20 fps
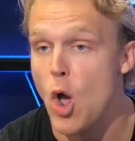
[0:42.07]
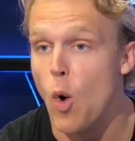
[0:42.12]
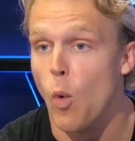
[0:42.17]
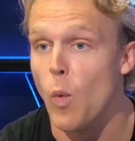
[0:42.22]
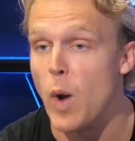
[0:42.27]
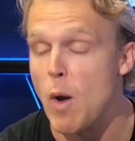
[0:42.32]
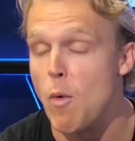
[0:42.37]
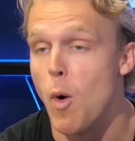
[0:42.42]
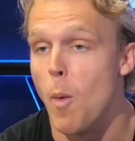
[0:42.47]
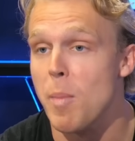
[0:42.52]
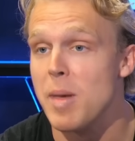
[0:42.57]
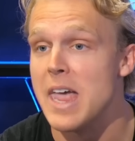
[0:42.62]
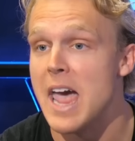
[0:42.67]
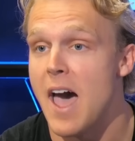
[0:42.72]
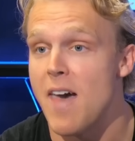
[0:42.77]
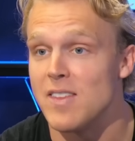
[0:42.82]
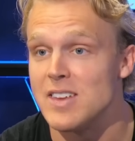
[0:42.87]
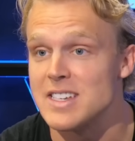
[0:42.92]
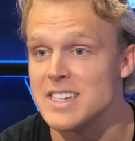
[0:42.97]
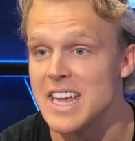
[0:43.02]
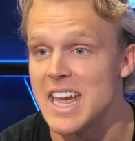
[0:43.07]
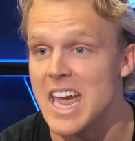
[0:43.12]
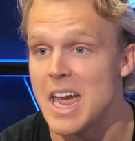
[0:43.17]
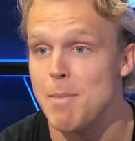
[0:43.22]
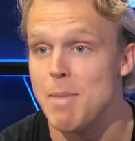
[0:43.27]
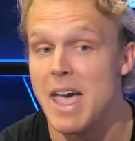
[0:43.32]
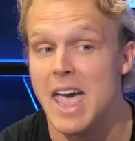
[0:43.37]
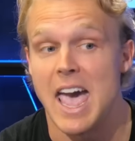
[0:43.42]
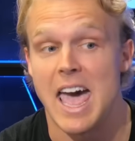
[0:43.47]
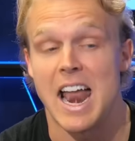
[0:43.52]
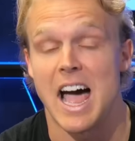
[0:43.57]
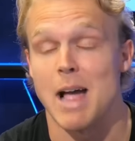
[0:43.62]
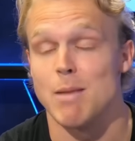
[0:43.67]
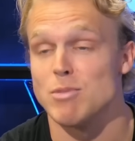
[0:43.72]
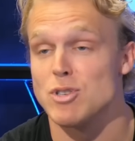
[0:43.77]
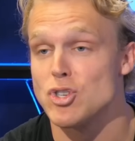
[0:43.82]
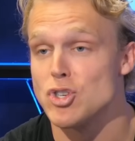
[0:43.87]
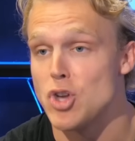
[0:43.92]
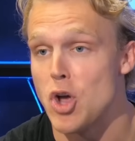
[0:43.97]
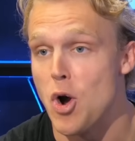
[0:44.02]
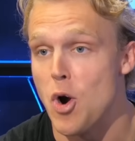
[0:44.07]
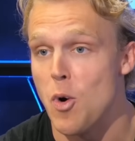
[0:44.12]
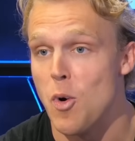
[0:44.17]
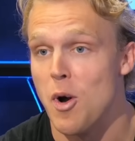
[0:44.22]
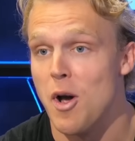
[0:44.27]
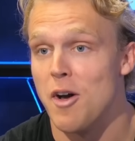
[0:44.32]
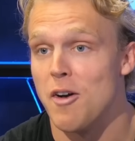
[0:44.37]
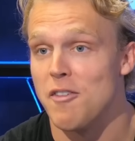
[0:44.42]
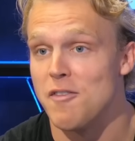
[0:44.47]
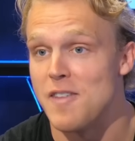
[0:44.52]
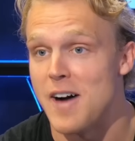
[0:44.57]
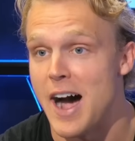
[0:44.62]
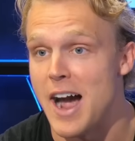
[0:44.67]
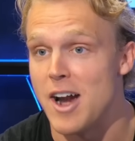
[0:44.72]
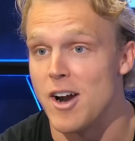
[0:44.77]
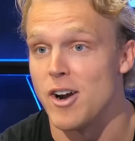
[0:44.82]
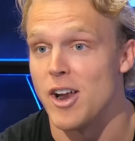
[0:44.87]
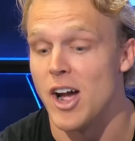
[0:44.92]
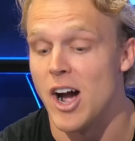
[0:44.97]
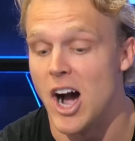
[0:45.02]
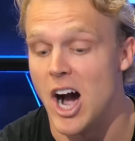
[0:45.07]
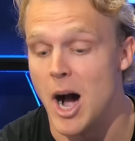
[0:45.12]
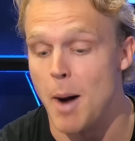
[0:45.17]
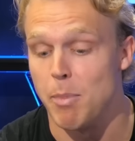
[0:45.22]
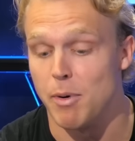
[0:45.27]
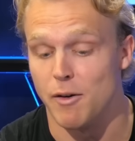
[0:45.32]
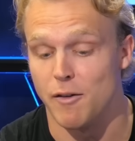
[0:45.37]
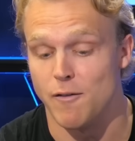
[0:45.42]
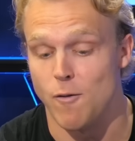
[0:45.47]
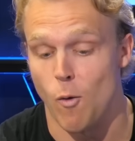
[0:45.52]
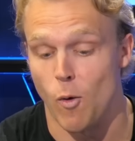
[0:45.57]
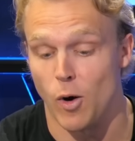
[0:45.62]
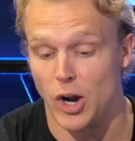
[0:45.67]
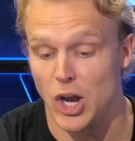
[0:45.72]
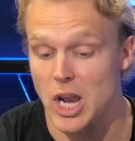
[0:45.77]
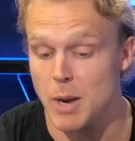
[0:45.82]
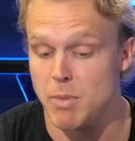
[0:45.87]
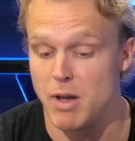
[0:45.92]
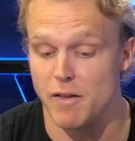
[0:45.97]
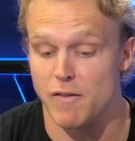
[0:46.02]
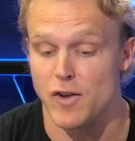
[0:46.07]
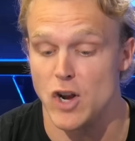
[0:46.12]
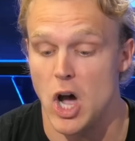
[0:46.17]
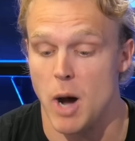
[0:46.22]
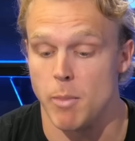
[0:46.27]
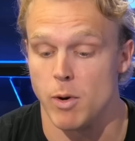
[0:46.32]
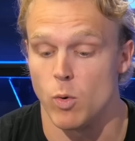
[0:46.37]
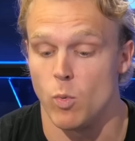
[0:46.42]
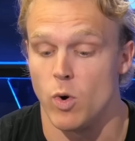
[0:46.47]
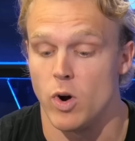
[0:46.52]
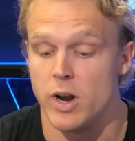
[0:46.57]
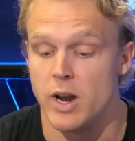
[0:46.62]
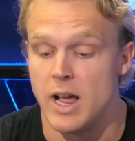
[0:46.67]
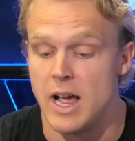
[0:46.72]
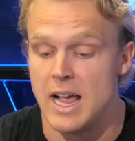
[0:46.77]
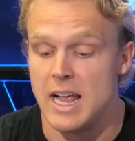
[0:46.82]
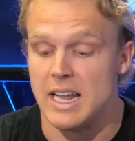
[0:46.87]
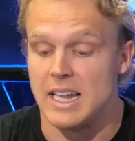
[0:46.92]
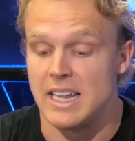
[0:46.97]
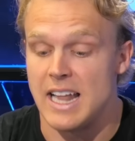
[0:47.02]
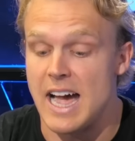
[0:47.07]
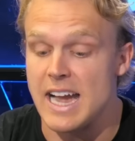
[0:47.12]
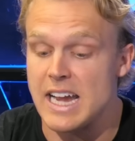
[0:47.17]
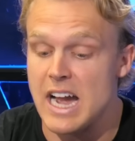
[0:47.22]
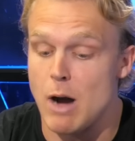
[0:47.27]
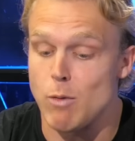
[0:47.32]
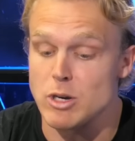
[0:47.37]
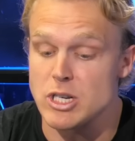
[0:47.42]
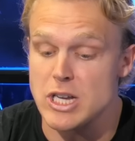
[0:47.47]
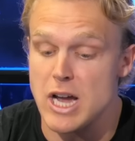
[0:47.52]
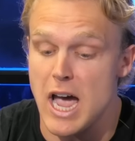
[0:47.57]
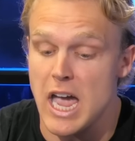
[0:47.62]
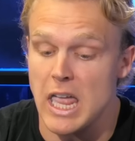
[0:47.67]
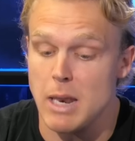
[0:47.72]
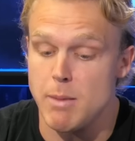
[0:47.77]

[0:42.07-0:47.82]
We will be at this game, and I am so fired up for it. Going to be a phenomenal one. Like I was talking